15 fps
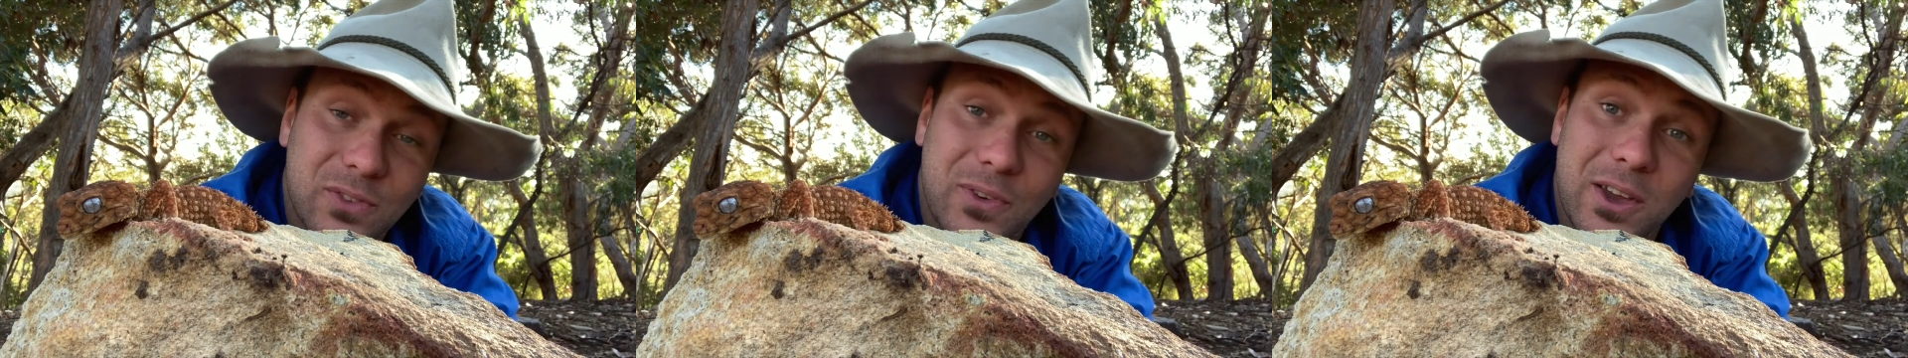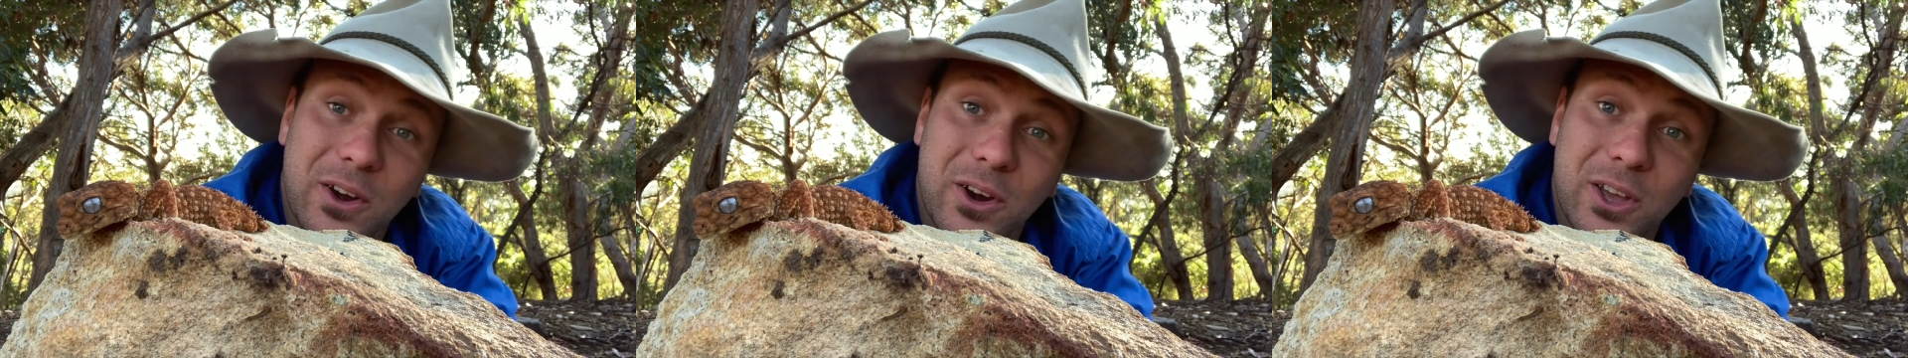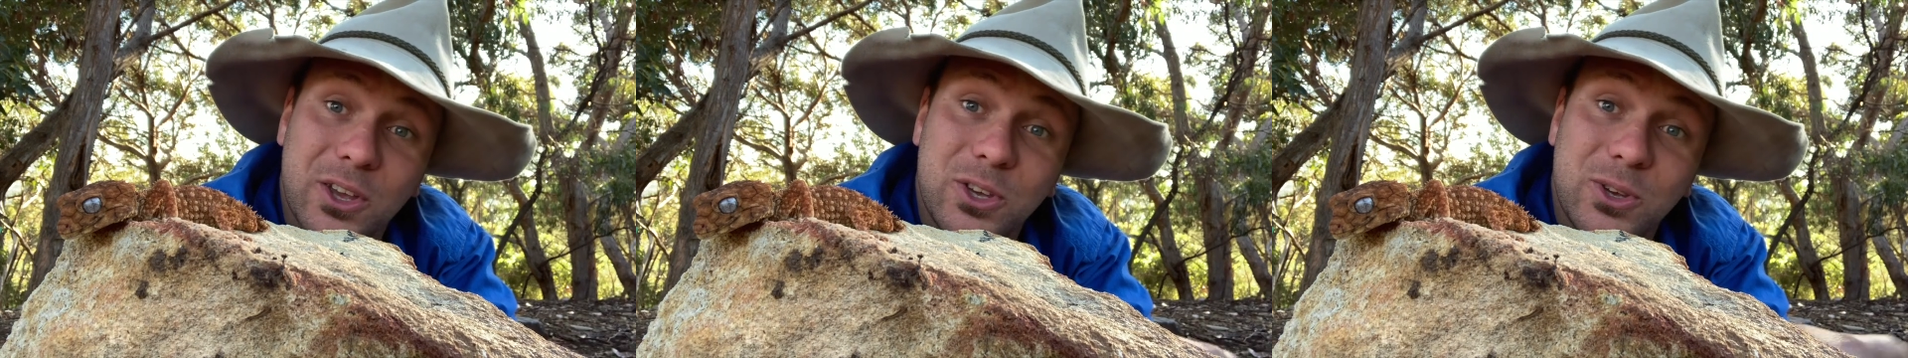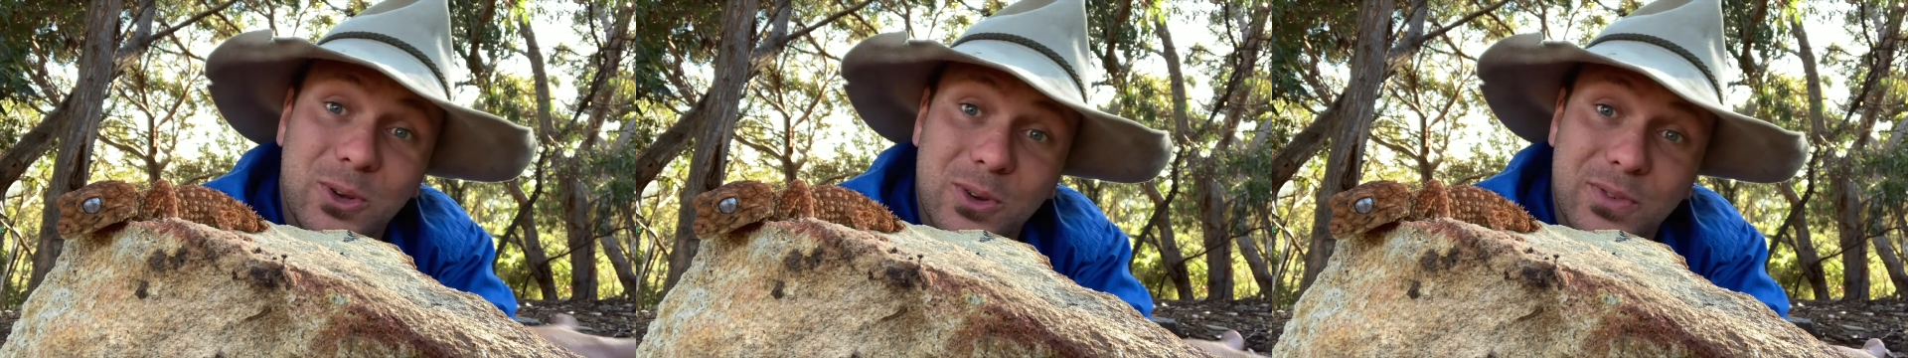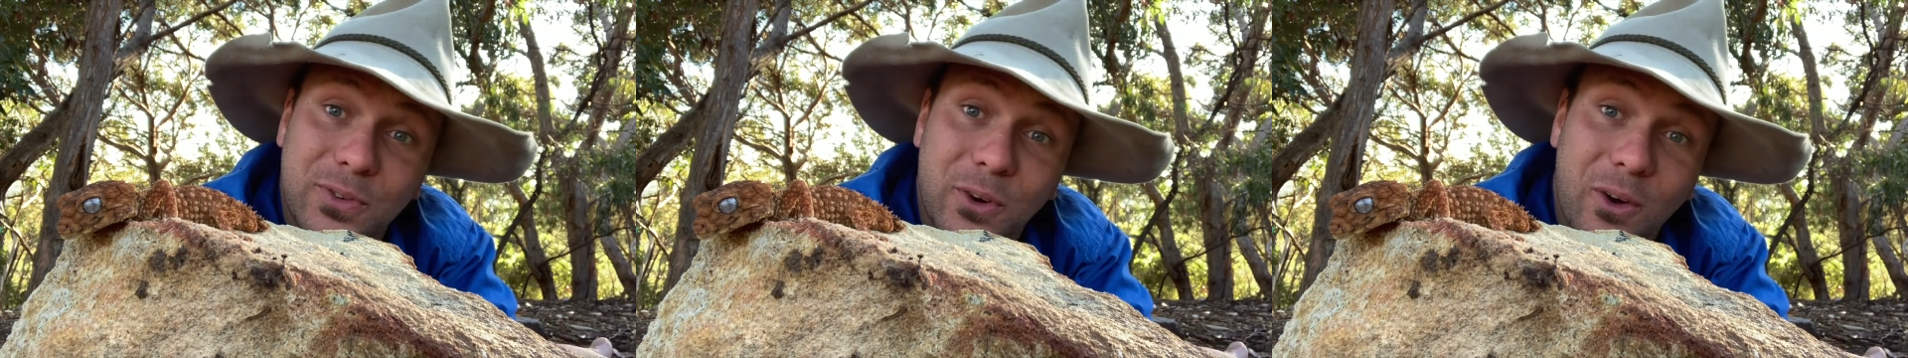feed on a
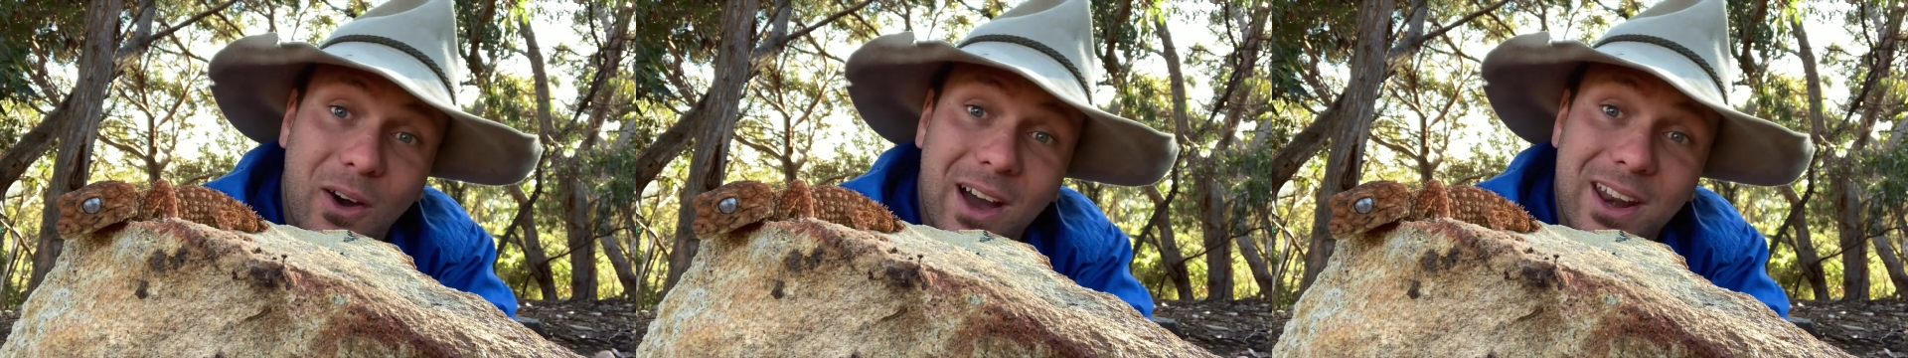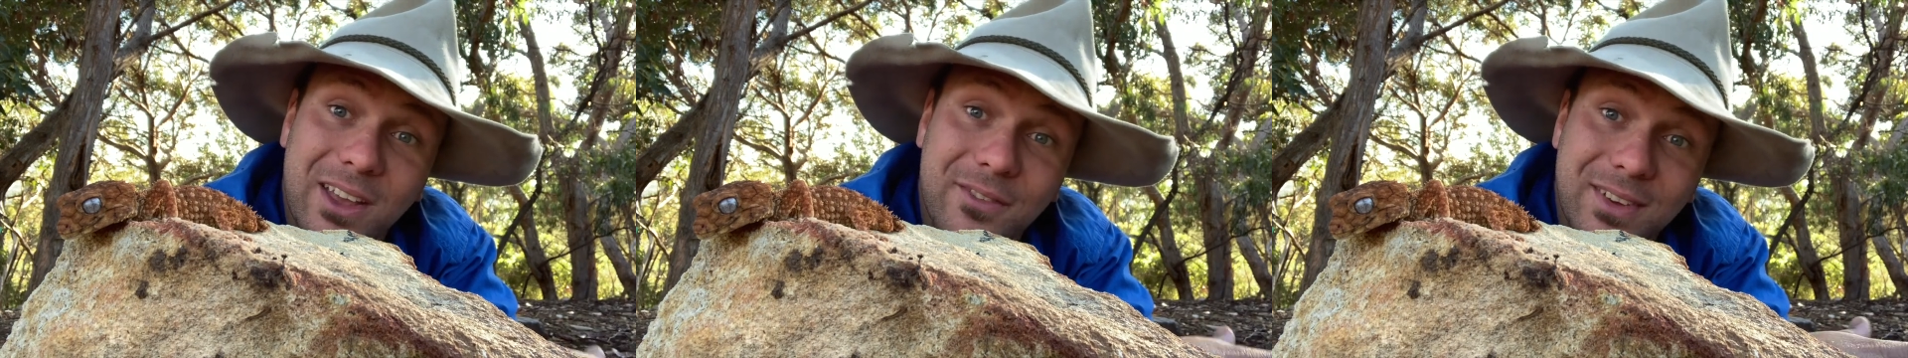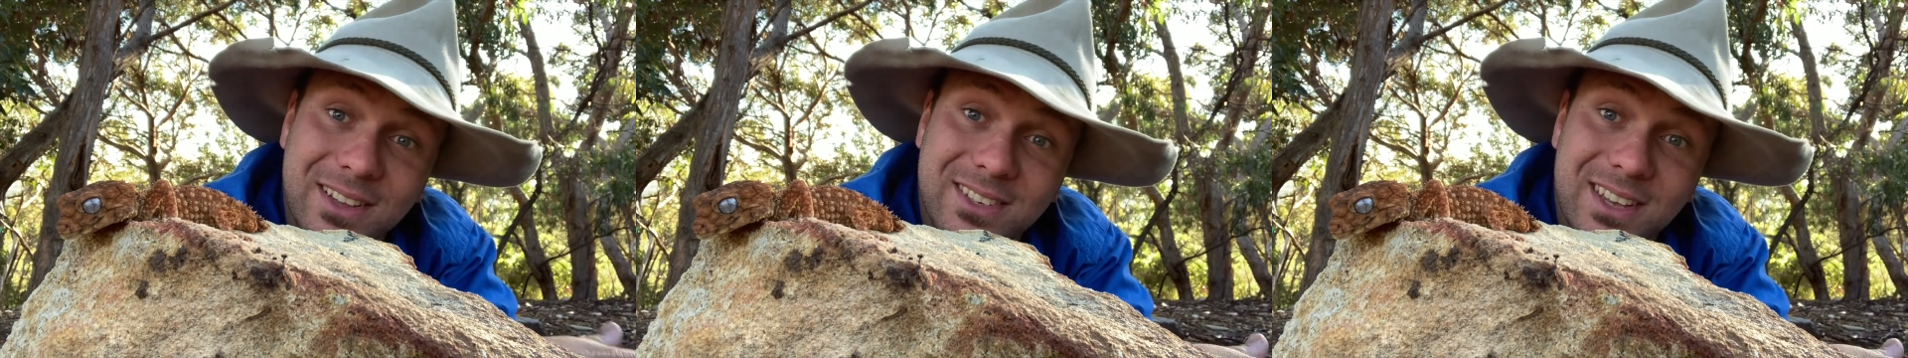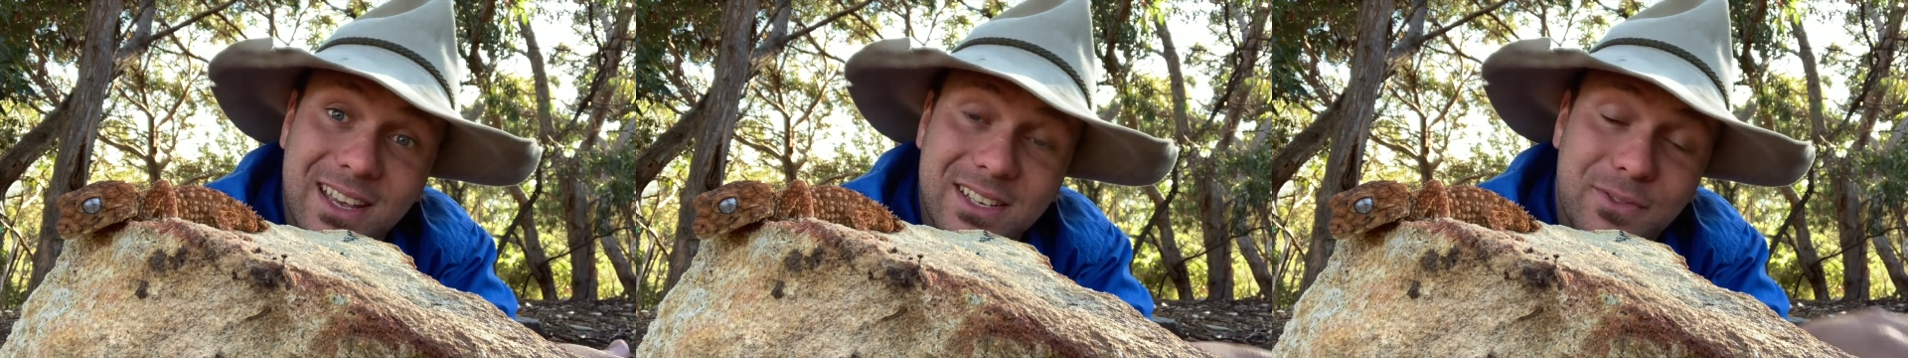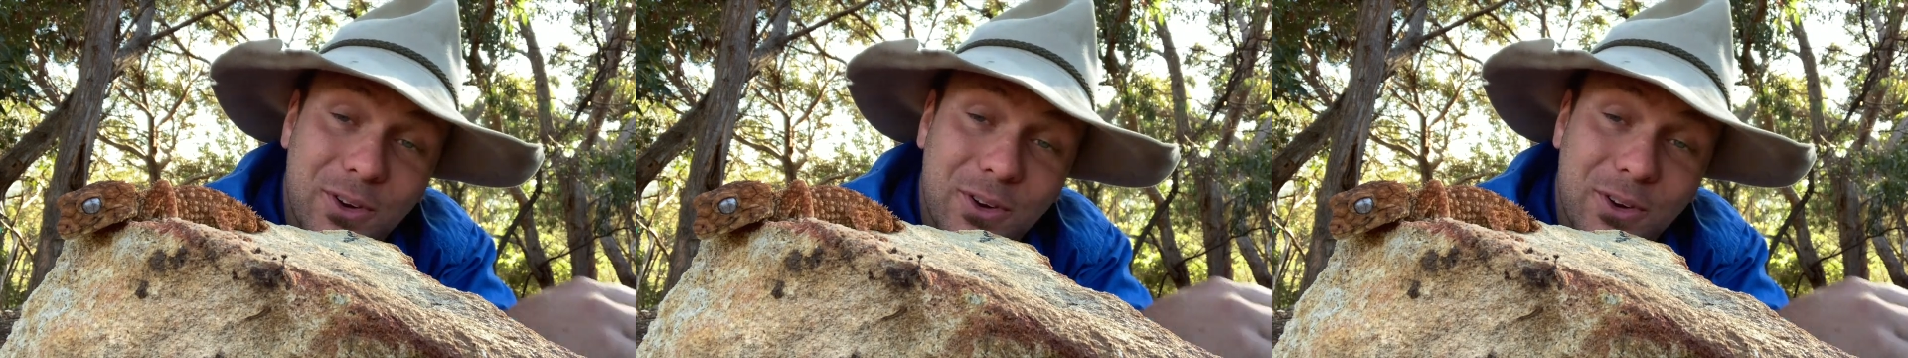huge variety of insects.